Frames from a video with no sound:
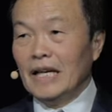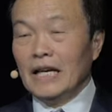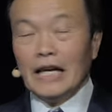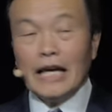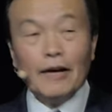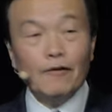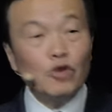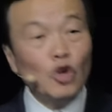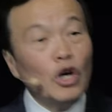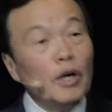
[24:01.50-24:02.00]

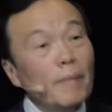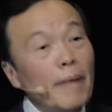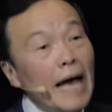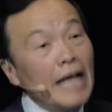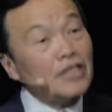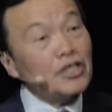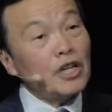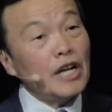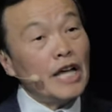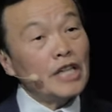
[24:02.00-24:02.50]
If your
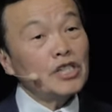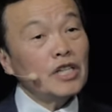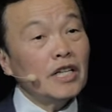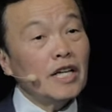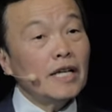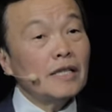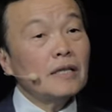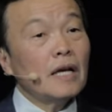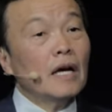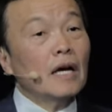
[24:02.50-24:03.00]
imagination
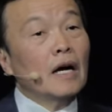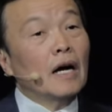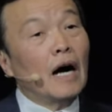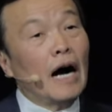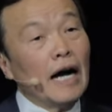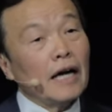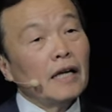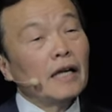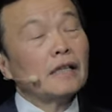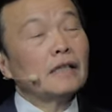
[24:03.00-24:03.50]
is,
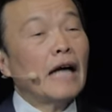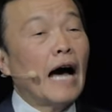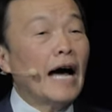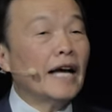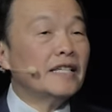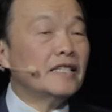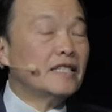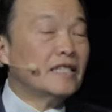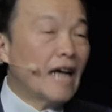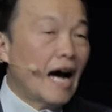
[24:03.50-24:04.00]
I'm going to
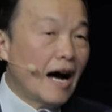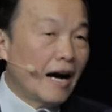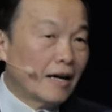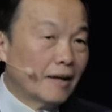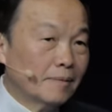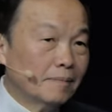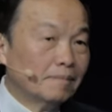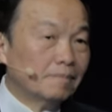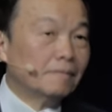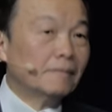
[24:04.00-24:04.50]
die
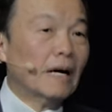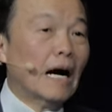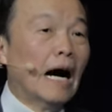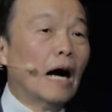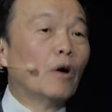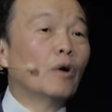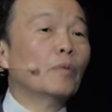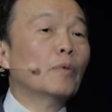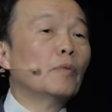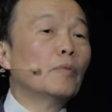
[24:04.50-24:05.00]
young,
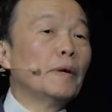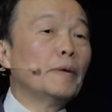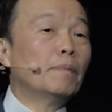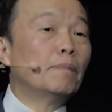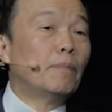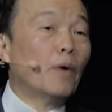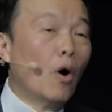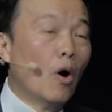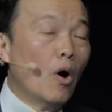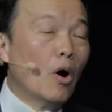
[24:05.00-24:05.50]
I will be
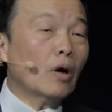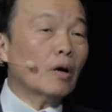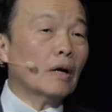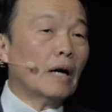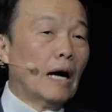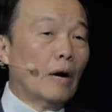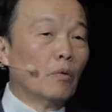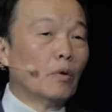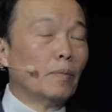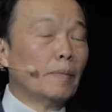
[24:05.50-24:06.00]
broke,
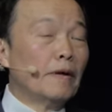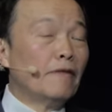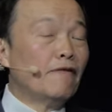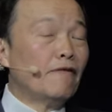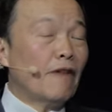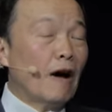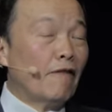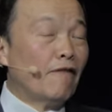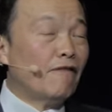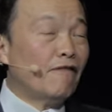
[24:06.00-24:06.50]
I will be
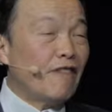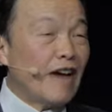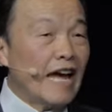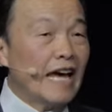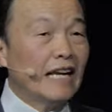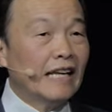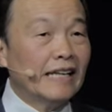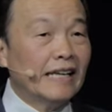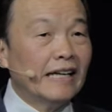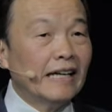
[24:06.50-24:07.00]
a
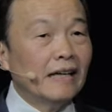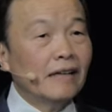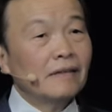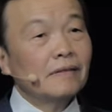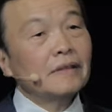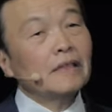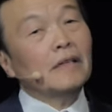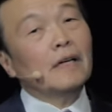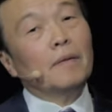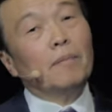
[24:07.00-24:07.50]
failure,
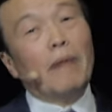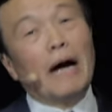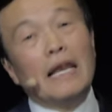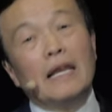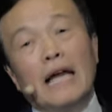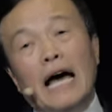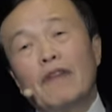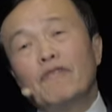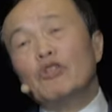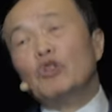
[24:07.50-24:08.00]
my
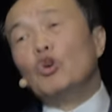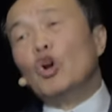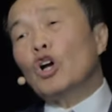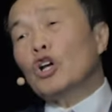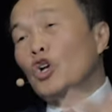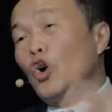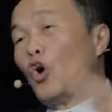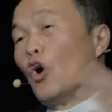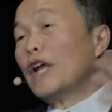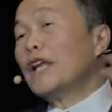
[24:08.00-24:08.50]
life will
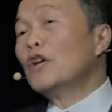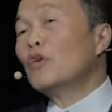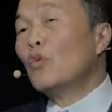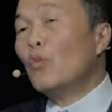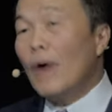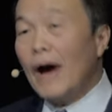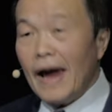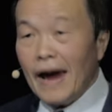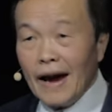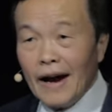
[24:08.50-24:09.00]
not go
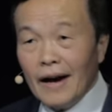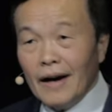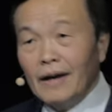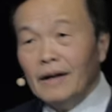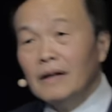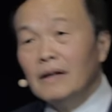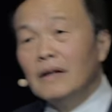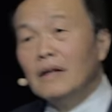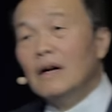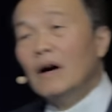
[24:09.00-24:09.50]

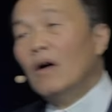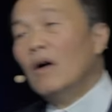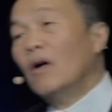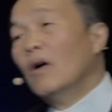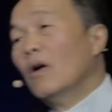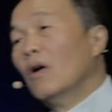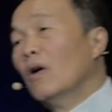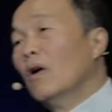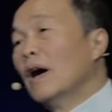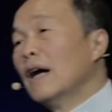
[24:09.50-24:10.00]
anywhere,
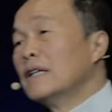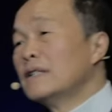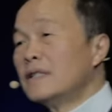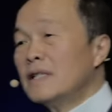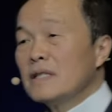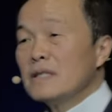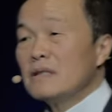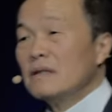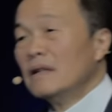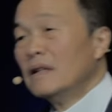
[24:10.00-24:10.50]
oh, I
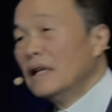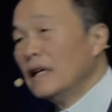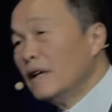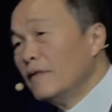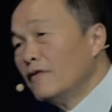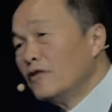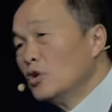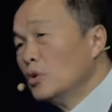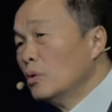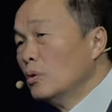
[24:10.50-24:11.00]
just
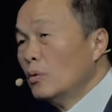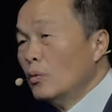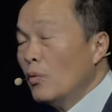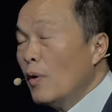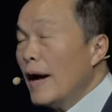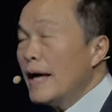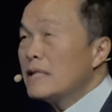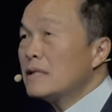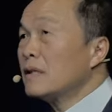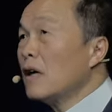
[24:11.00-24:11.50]
live to
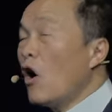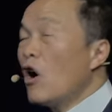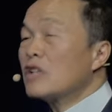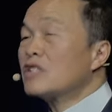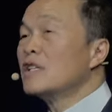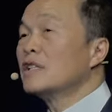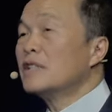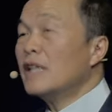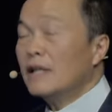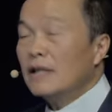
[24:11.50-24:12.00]
waste
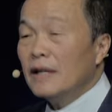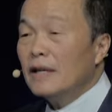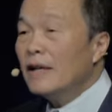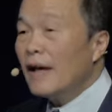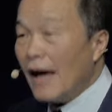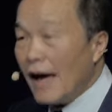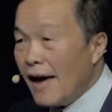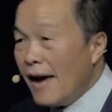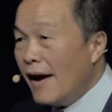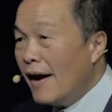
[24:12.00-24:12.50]
oxygen in
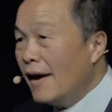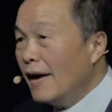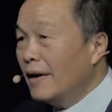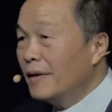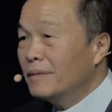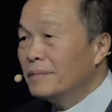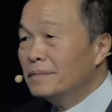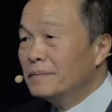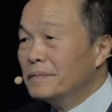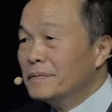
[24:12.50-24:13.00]
the
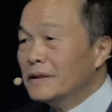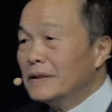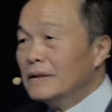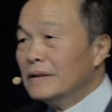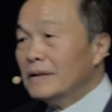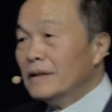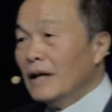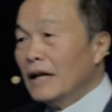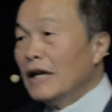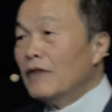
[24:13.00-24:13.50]
air.
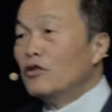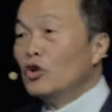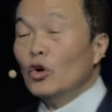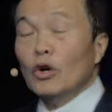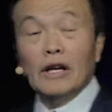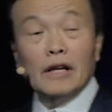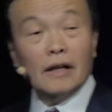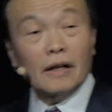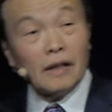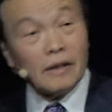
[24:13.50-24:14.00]
If
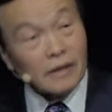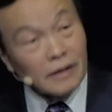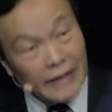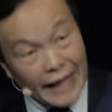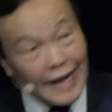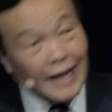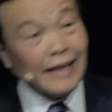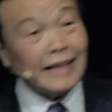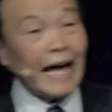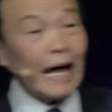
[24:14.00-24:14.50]
you
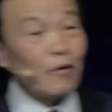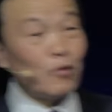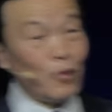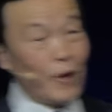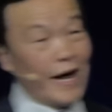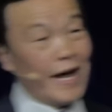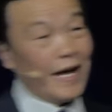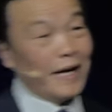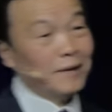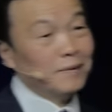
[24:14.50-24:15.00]
think that
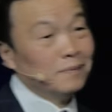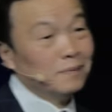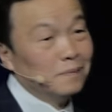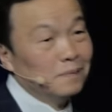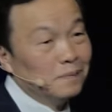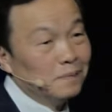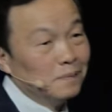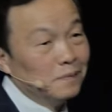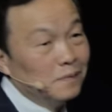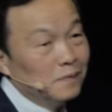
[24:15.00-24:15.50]
way,
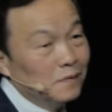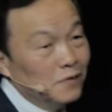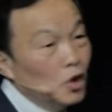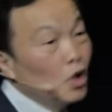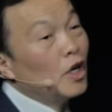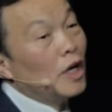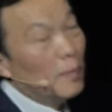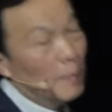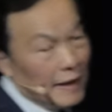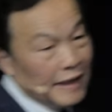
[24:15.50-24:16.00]
you're
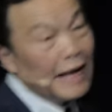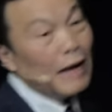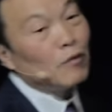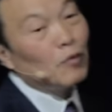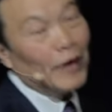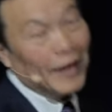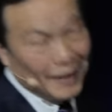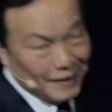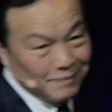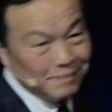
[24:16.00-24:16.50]
going to be that
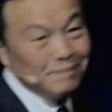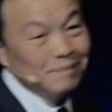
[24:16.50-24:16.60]
way.